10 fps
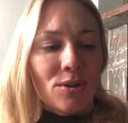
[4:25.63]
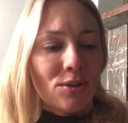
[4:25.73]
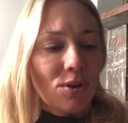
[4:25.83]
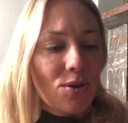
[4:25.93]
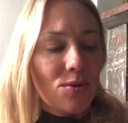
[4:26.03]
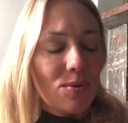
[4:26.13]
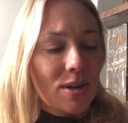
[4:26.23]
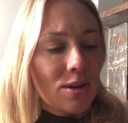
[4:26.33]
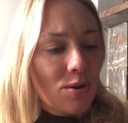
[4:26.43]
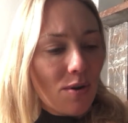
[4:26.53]
So,
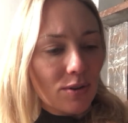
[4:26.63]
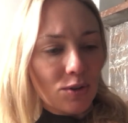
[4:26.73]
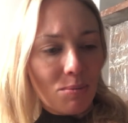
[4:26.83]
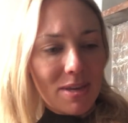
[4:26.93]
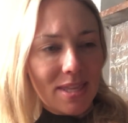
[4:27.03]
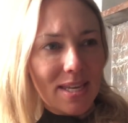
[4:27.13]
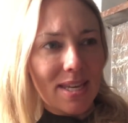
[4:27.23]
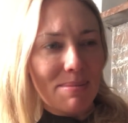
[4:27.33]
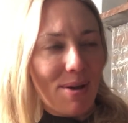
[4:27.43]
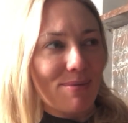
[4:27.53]
you know, it's got me
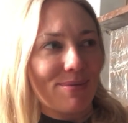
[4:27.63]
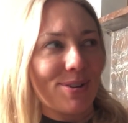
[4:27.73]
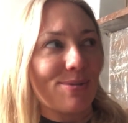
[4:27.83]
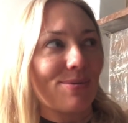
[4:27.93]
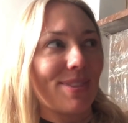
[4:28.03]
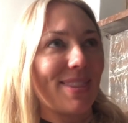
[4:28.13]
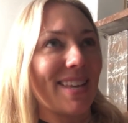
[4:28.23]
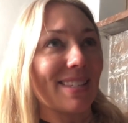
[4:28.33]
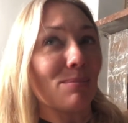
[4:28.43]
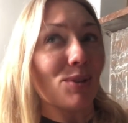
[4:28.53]
thinking about, you know,
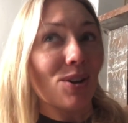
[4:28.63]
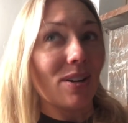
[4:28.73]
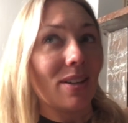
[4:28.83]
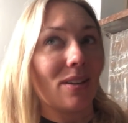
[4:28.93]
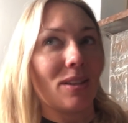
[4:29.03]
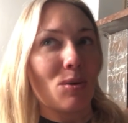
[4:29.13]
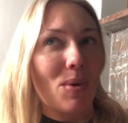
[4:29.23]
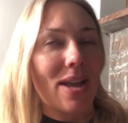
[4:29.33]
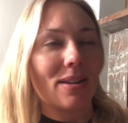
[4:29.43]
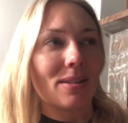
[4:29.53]
things I'm learning and the
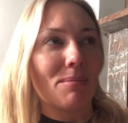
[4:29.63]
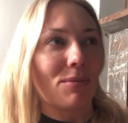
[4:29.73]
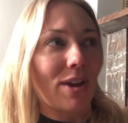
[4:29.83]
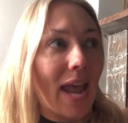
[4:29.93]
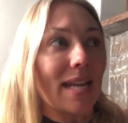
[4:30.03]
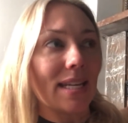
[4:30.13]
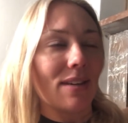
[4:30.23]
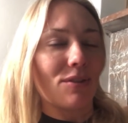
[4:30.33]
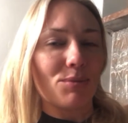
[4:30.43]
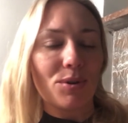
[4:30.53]
awareness I'm
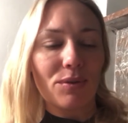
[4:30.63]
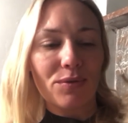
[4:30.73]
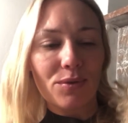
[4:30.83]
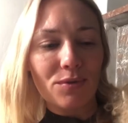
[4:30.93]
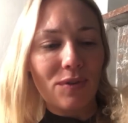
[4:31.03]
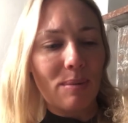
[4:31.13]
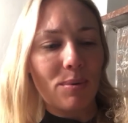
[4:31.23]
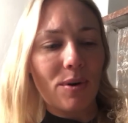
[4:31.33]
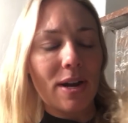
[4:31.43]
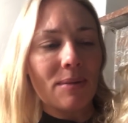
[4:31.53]
gaining from doing Frugal
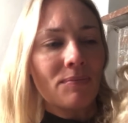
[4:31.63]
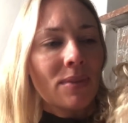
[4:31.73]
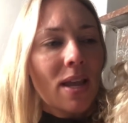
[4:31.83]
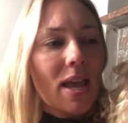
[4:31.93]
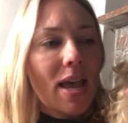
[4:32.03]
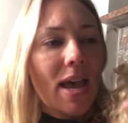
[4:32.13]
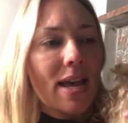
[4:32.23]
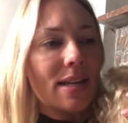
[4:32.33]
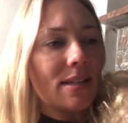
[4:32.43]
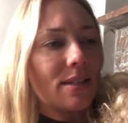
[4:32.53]
February
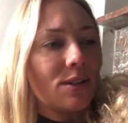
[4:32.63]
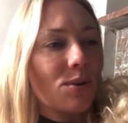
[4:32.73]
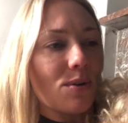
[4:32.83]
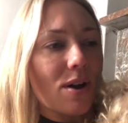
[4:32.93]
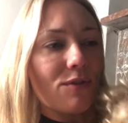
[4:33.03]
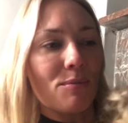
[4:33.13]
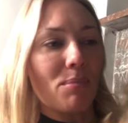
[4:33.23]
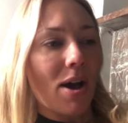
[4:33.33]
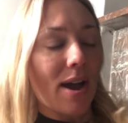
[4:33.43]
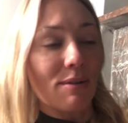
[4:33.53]
and you know from
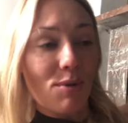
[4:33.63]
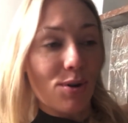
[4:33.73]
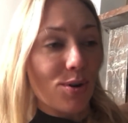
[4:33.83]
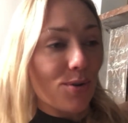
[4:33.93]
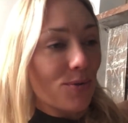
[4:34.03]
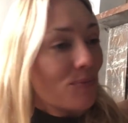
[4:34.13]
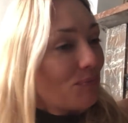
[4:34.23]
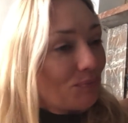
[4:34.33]
buying Rocco